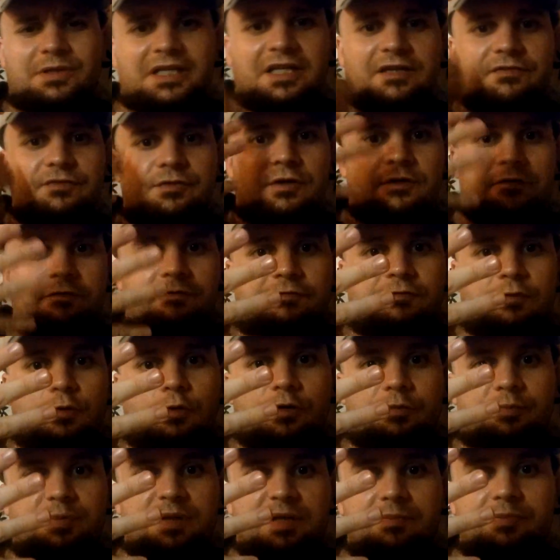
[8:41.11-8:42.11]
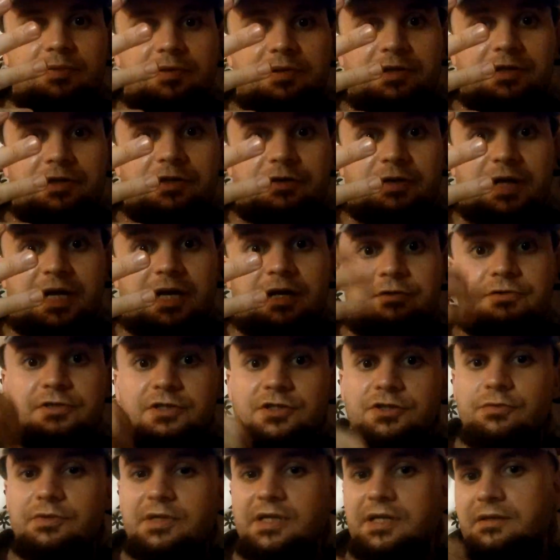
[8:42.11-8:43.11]
Like, if you have 4 people in your
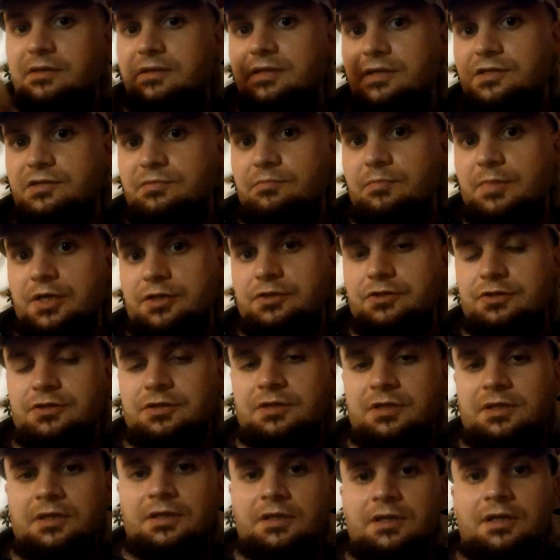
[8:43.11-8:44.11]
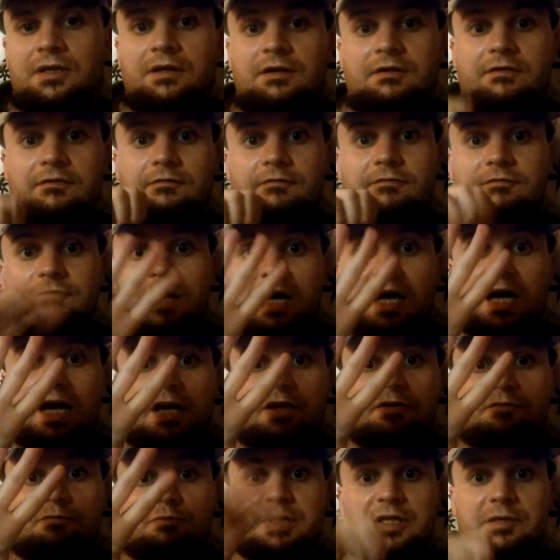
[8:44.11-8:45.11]
house, you get this much.
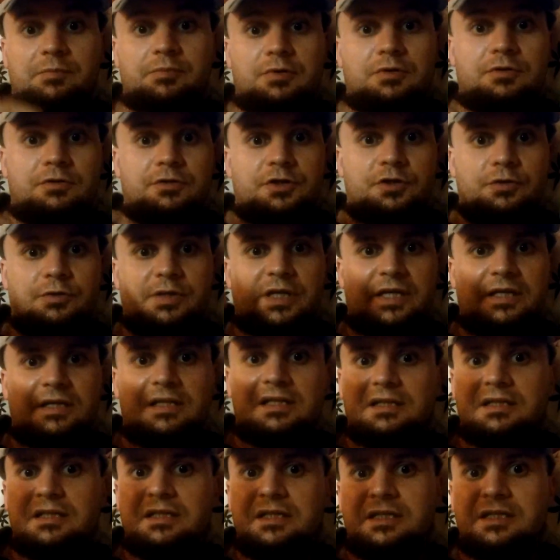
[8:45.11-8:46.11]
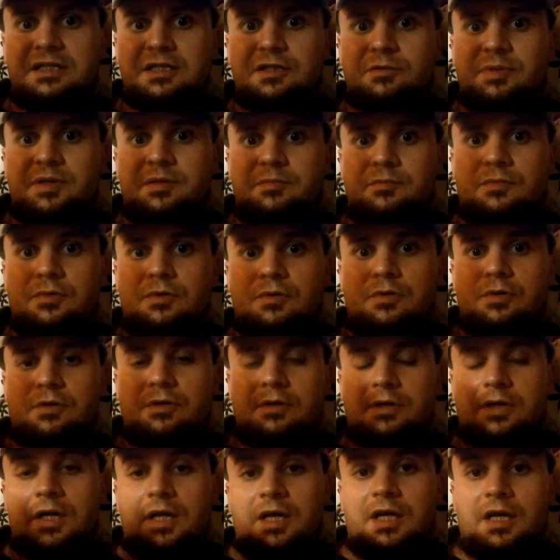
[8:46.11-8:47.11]
5 people, you get a little bit
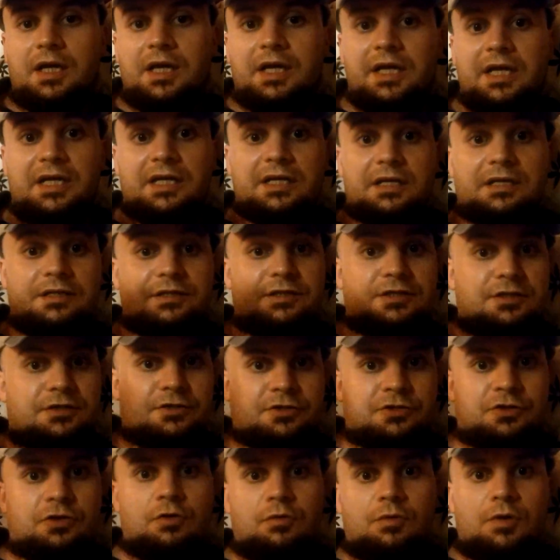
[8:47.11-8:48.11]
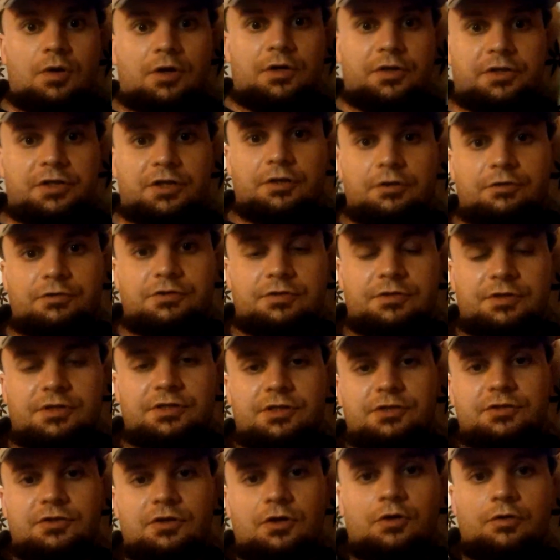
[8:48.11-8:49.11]
more, and so on, So
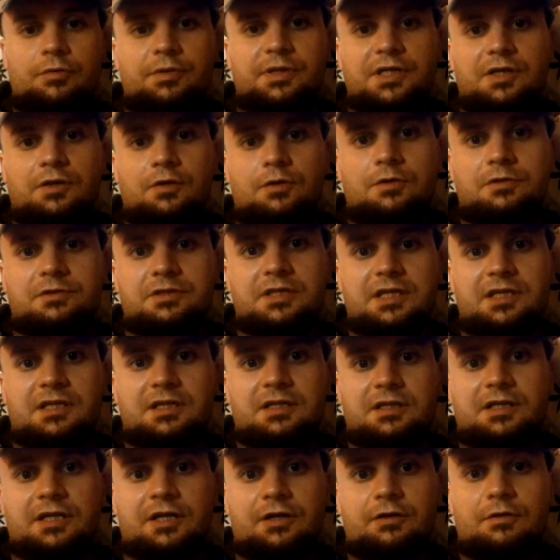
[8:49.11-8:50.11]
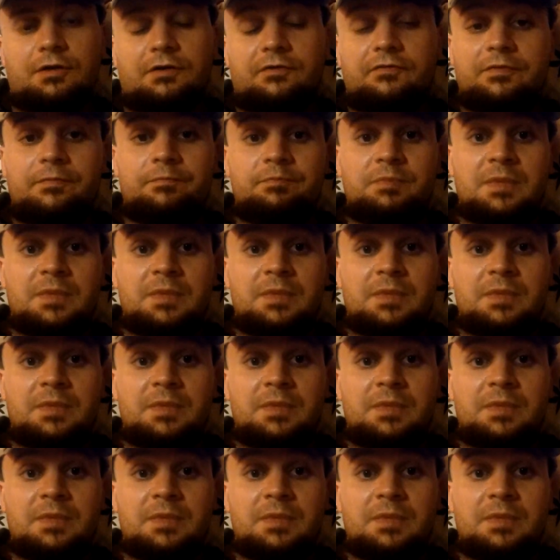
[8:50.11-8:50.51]
this is already all taken care of.